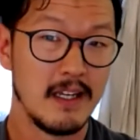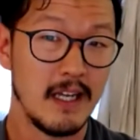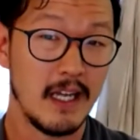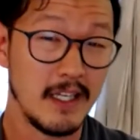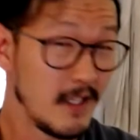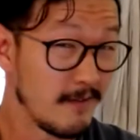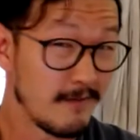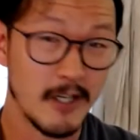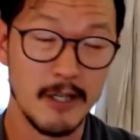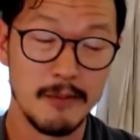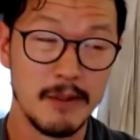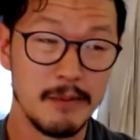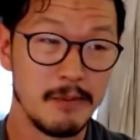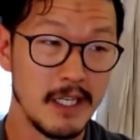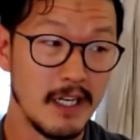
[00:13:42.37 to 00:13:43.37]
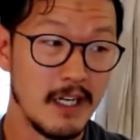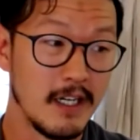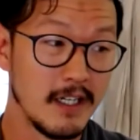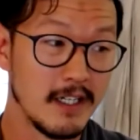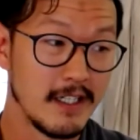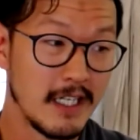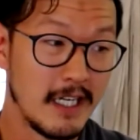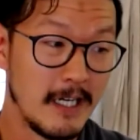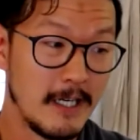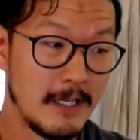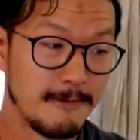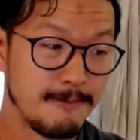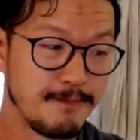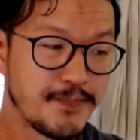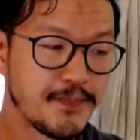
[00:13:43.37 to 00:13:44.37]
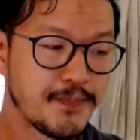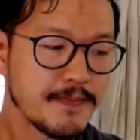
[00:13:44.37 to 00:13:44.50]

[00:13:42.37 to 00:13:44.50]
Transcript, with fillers: and the environment beyond. Um,